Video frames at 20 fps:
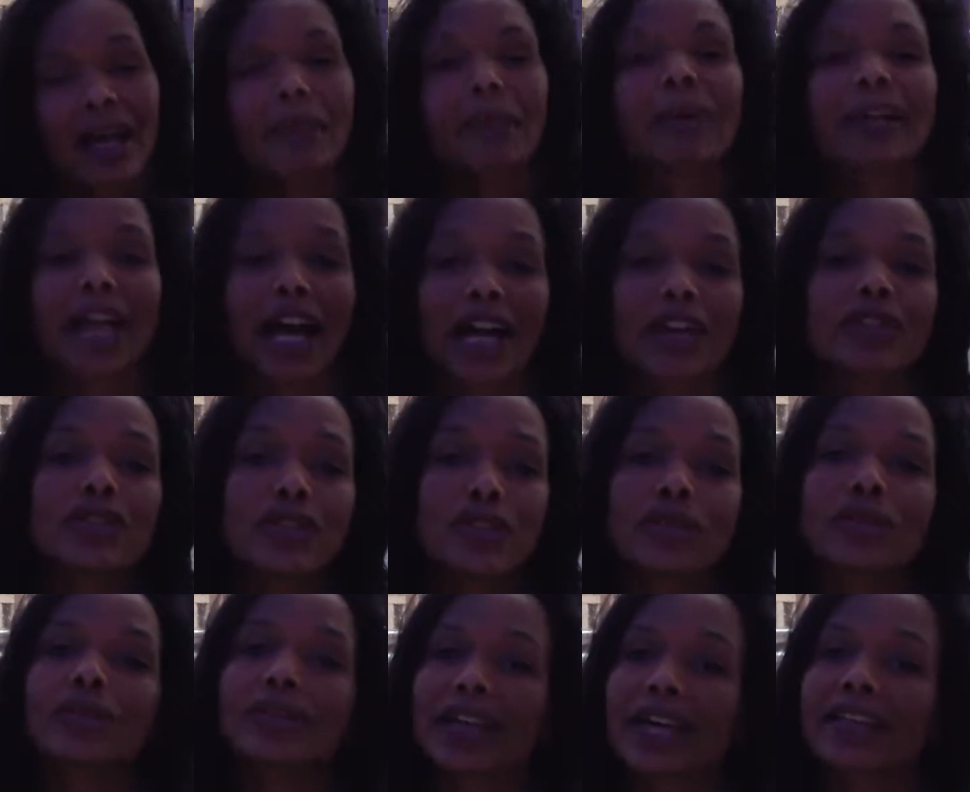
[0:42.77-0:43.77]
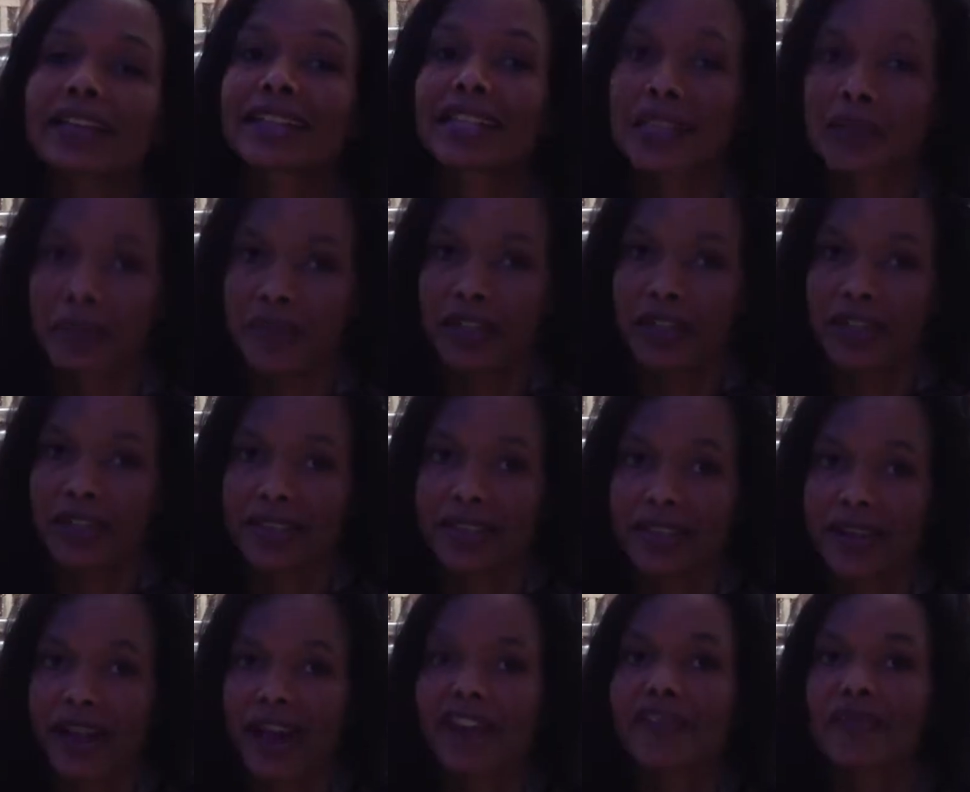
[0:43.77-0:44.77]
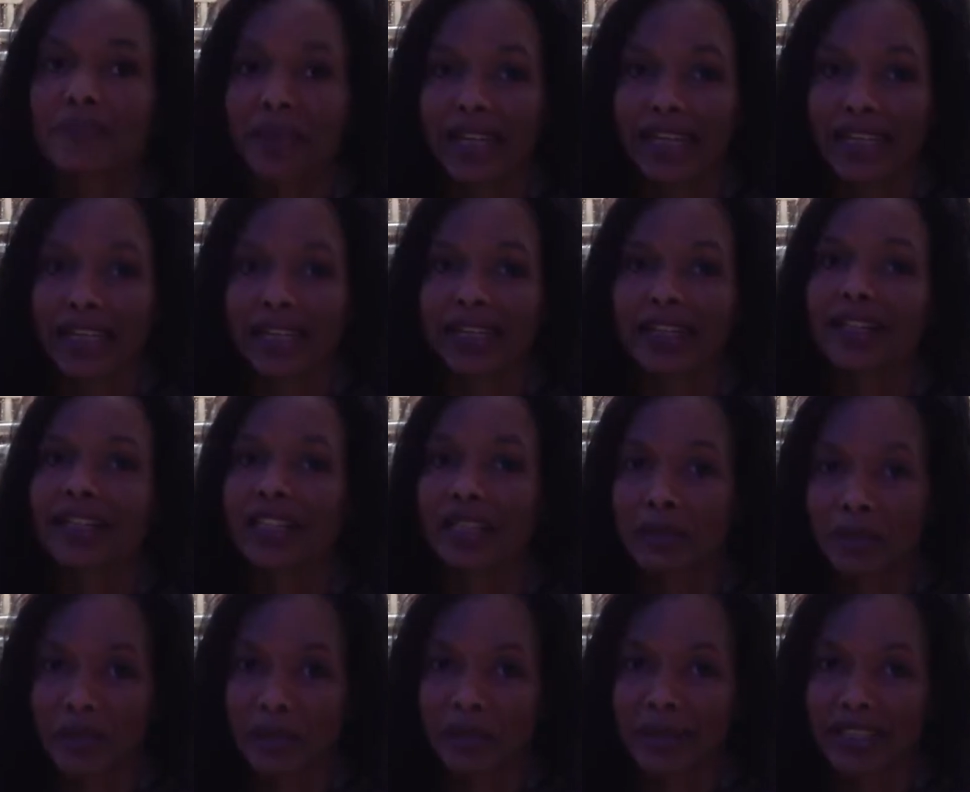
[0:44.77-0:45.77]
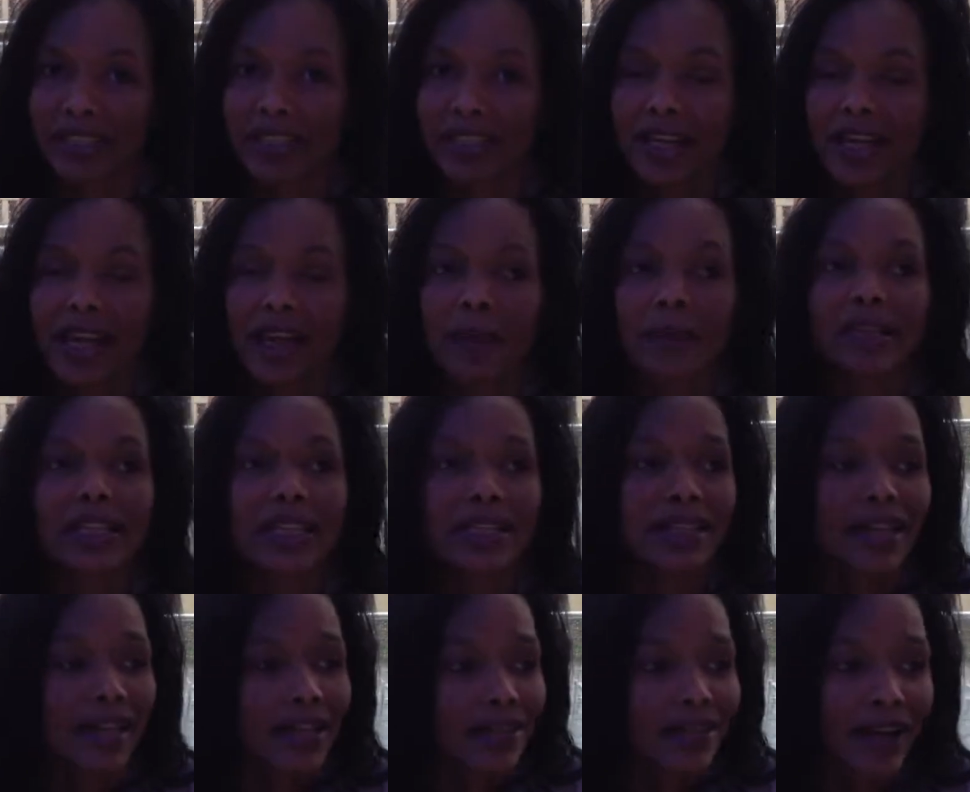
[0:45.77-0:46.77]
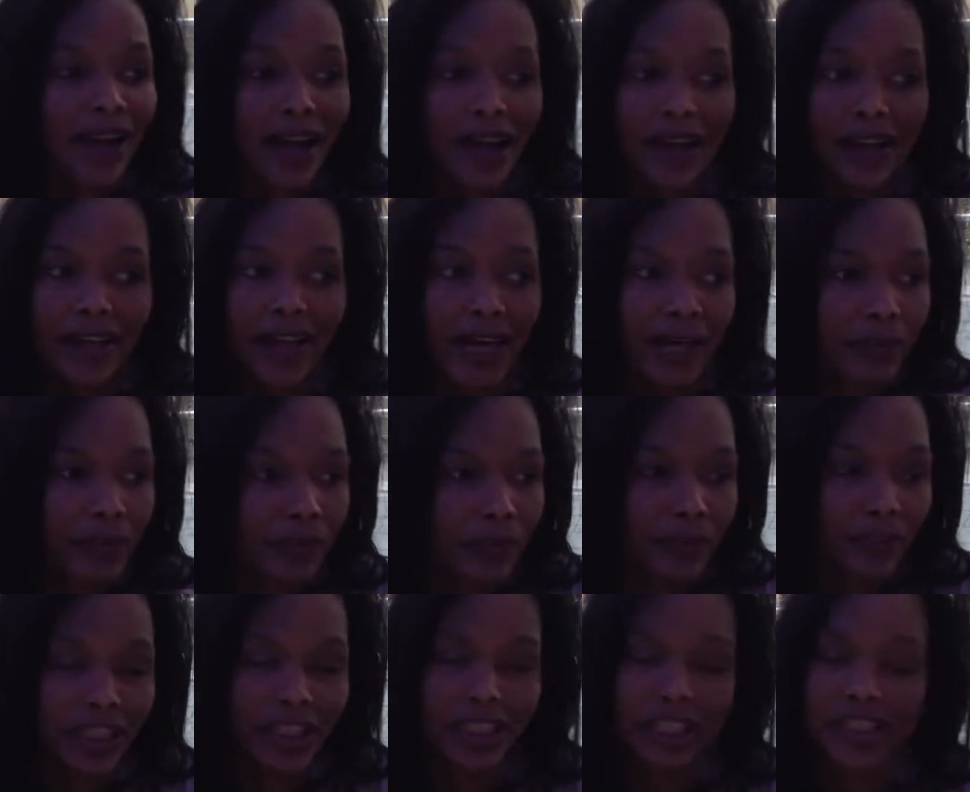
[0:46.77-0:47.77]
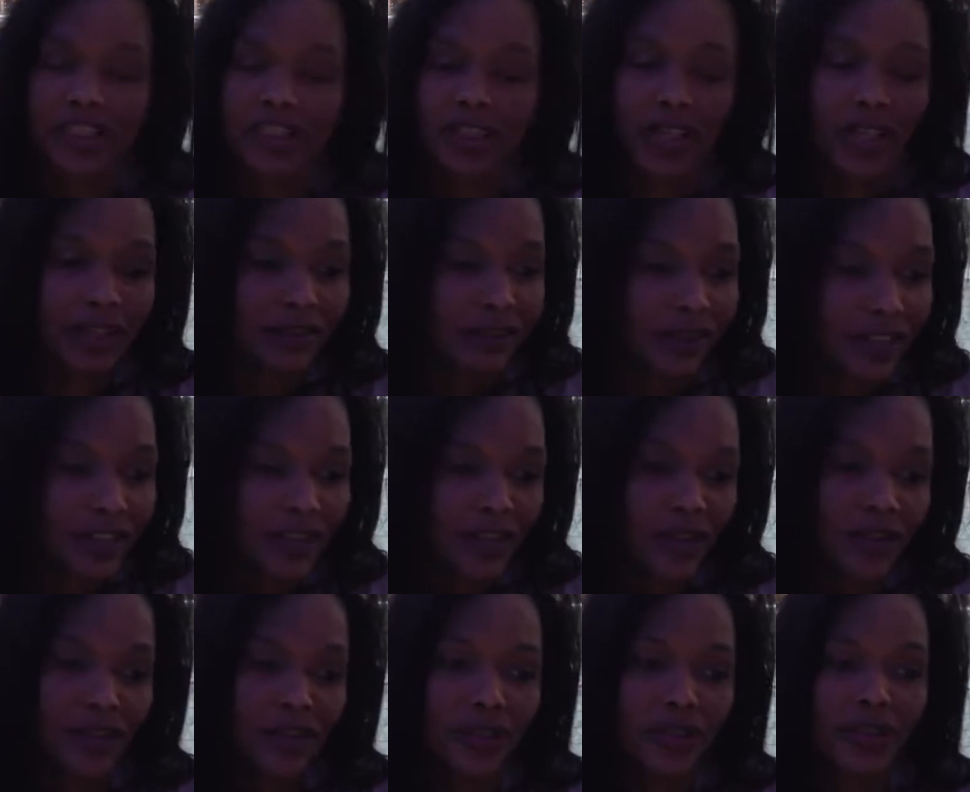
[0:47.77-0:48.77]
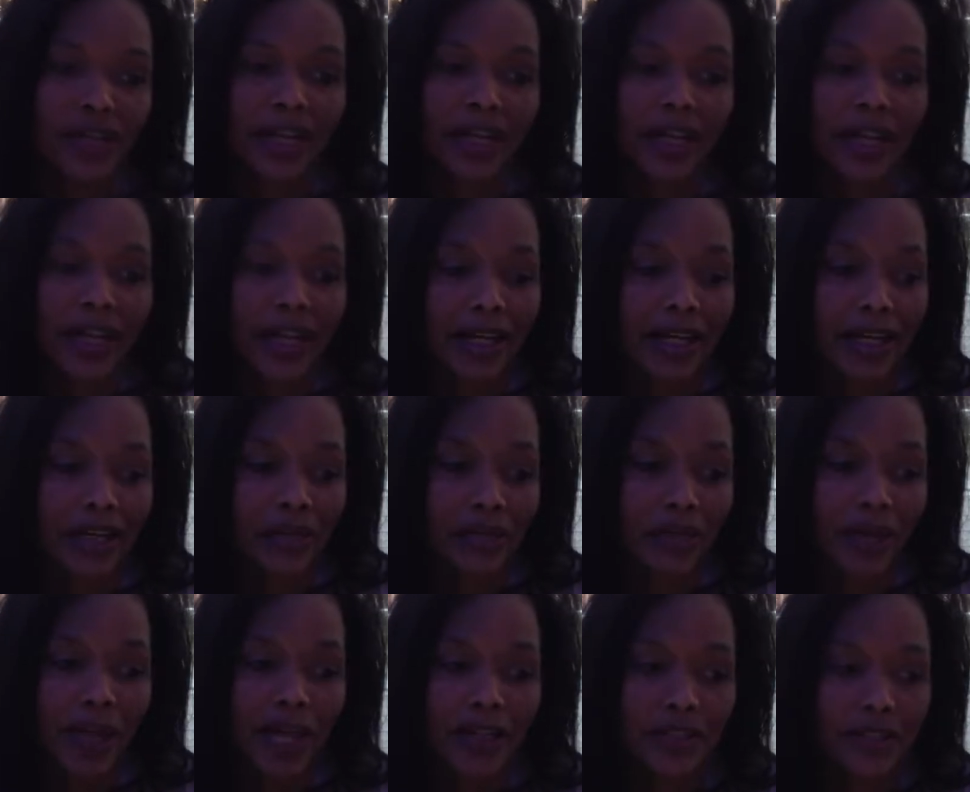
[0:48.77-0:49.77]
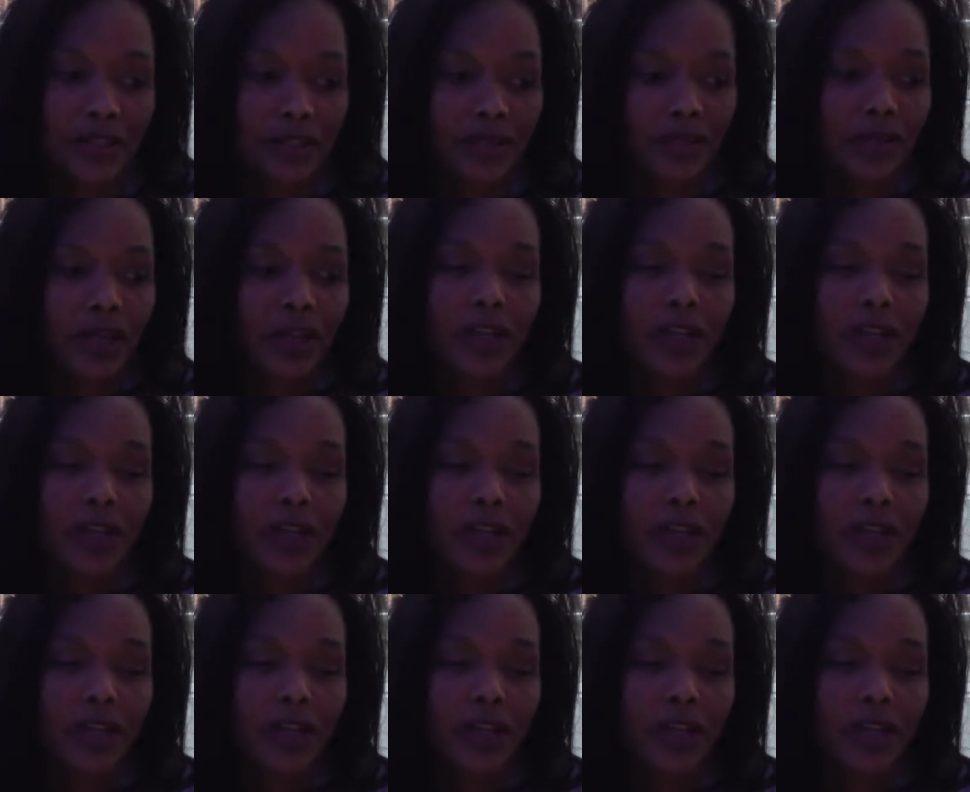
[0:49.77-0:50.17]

But I do like the spirit of making a commitment because as I, I preach and I lecture and I, and I try to